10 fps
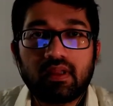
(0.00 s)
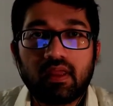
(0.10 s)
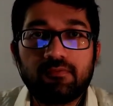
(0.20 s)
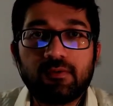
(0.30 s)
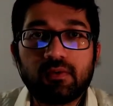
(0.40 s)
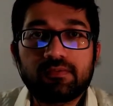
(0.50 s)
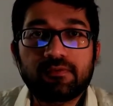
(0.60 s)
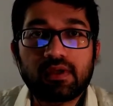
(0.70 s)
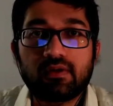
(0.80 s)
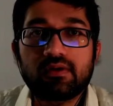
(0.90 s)
If you
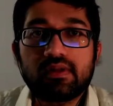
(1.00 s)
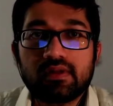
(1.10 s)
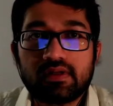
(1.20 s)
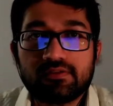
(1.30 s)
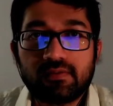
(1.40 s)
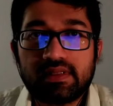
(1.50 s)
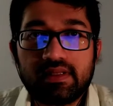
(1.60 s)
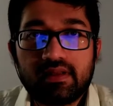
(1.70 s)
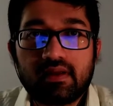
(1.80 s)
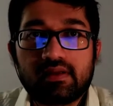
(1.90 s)
are not in touch with
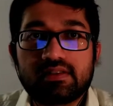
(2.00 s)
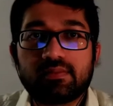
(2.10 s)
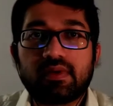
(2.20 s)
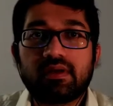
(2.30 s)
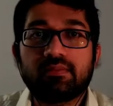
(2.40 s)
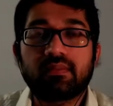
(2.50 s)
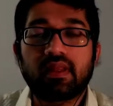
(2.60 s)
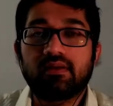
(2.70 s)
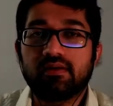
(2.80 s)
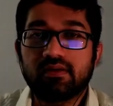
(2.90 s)
linear algebra,
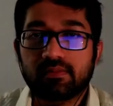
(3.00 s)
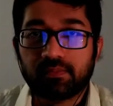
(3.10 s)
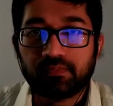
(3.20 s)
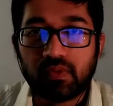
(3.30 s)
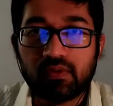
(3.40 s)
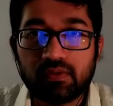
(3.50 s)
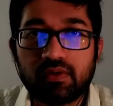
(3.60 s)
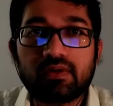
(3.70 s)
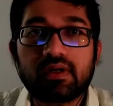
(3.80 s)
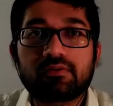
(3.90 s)
you do
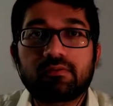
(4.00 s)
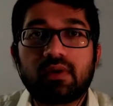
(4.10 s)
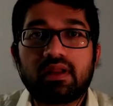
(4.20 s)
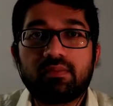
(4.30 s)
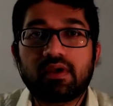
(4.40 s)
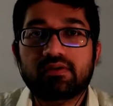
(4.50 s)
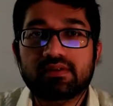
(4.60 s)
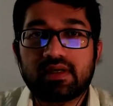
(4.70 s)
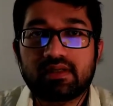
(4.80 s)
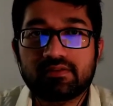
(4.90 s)
not have to worry because
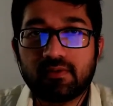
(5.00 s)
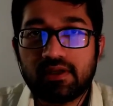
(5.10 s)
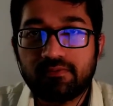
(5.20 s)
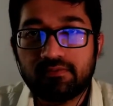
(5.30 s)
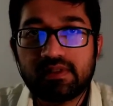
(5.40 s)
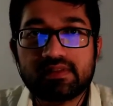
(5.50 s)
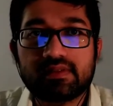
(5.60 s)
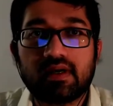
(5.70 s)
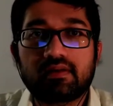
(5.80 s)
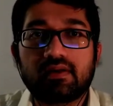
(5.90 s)
that is where we will
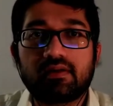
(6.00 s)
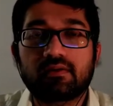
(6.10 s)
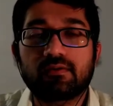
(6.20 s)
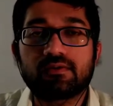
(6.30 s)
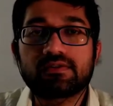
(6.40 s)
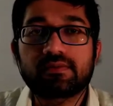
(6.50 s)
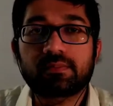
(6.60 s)
start our course.